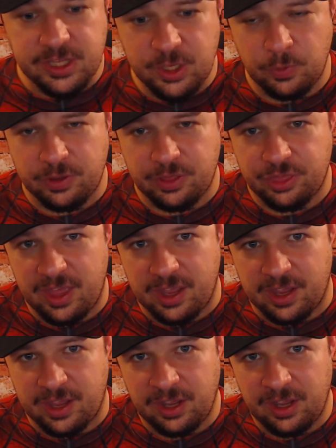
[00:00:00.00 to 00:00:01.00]
would
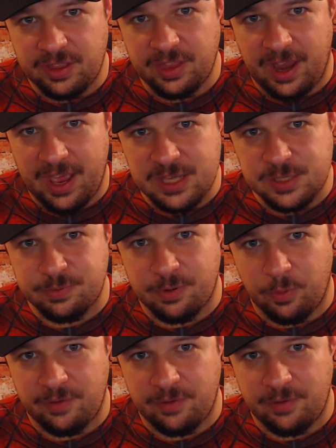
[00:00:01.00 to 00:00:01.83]
think that Hasbro would